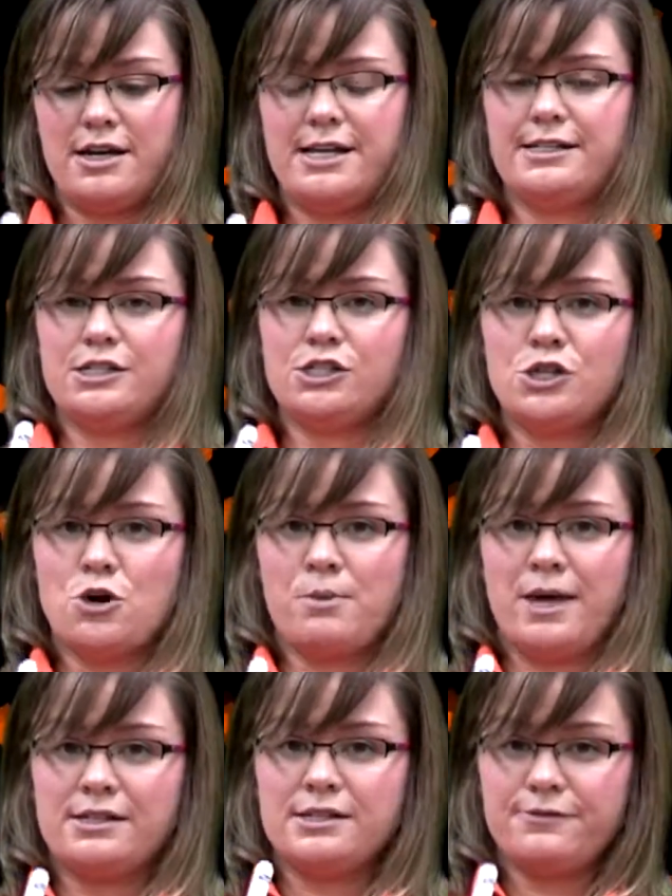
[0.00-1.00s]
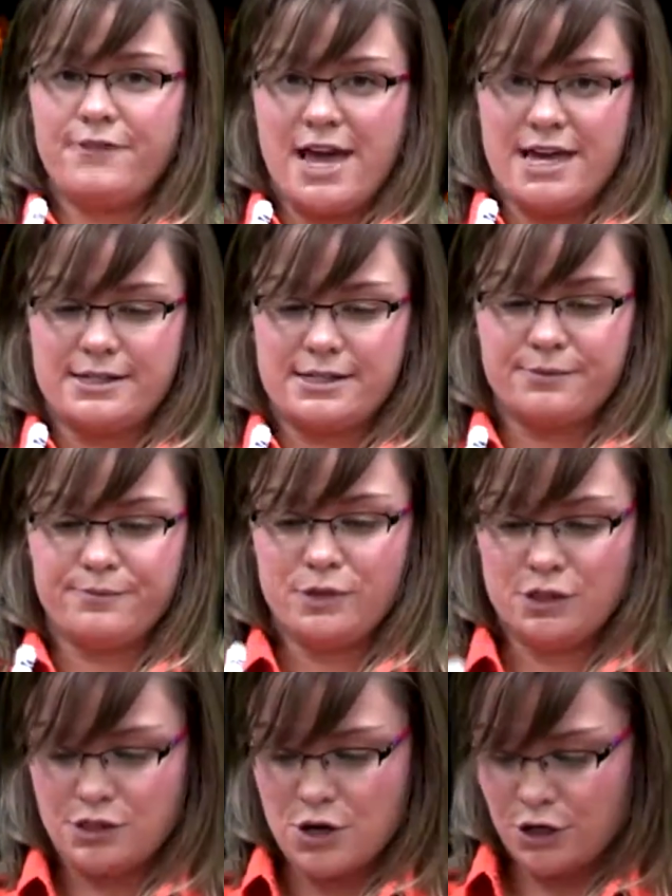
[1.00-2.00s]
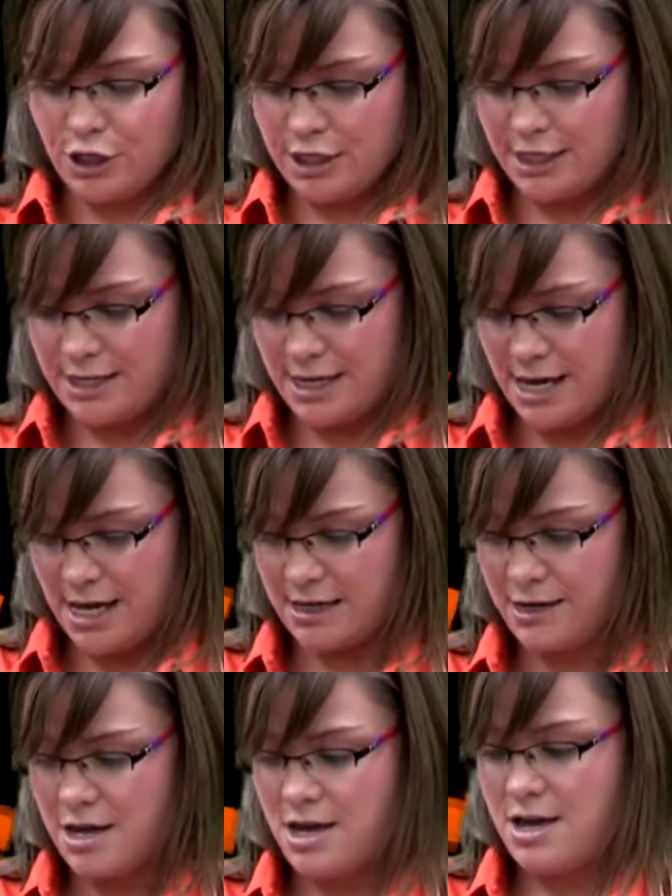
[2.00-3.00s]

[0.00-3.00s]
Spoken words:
is a snowman's face. So you're going to need